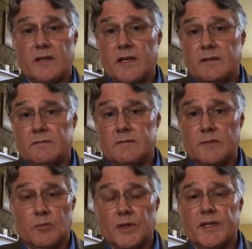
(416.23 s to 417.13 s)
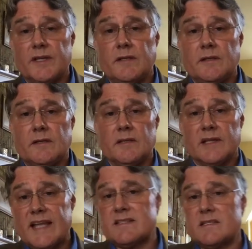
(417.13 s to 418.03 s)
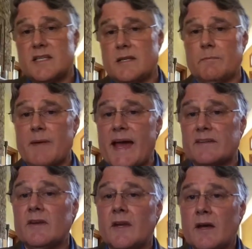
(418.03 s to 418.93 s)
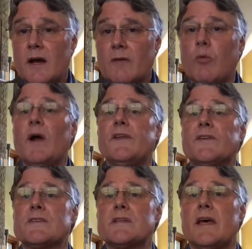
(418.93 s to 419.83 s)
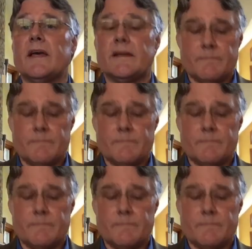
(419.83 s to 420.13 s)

And it really lessens the impact of what you're saying.